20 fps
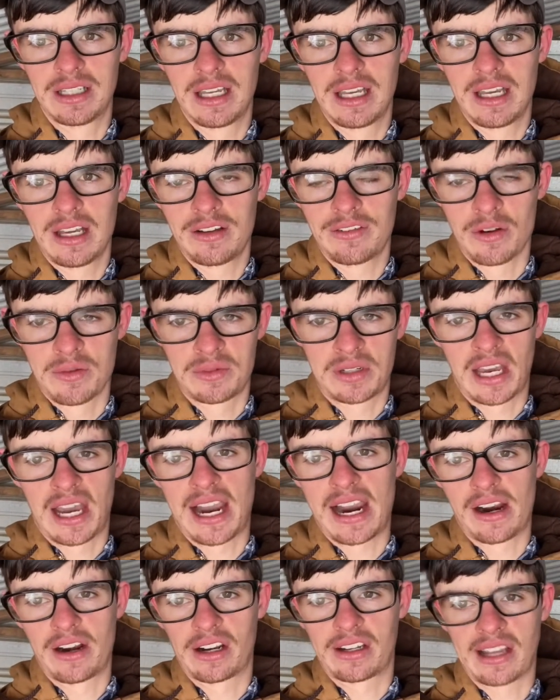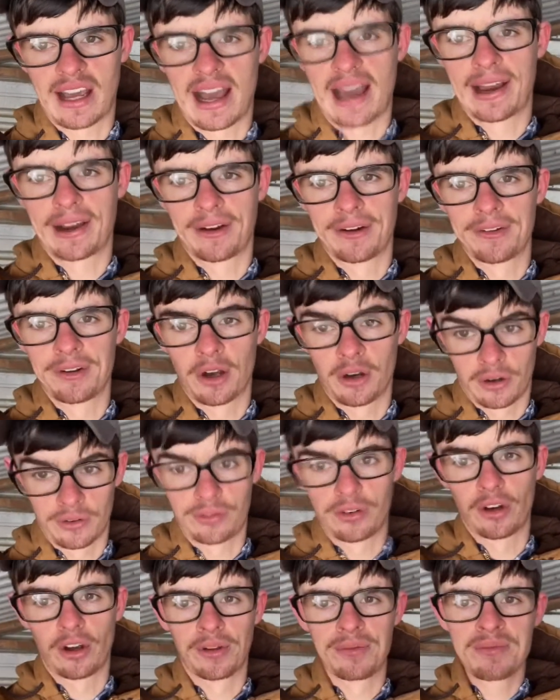from tire to tire on the
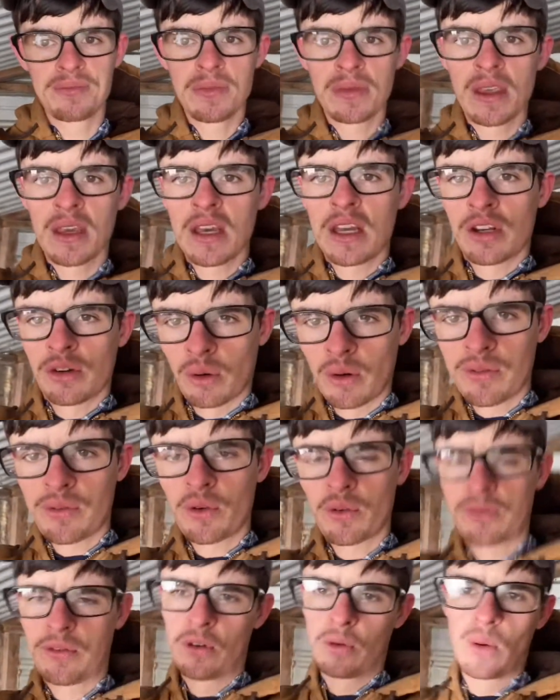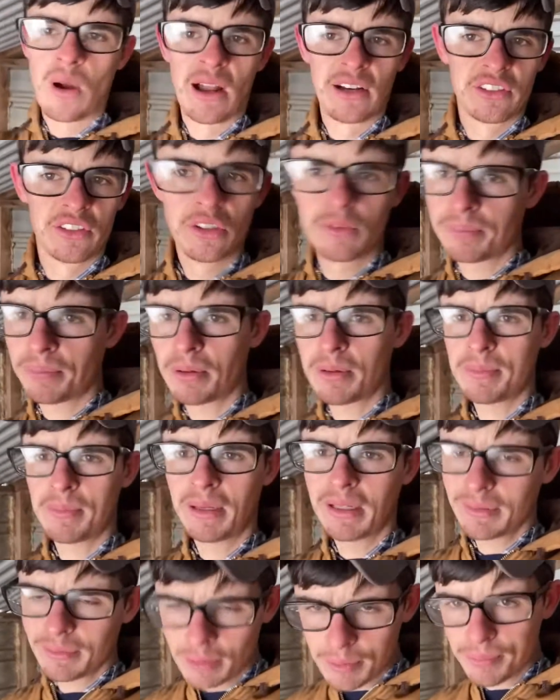front. 24 foot wide. So they're pretty big
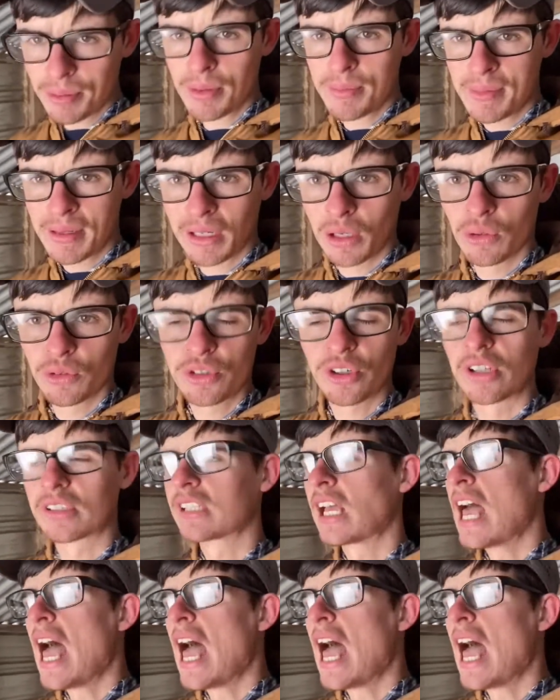little trucks.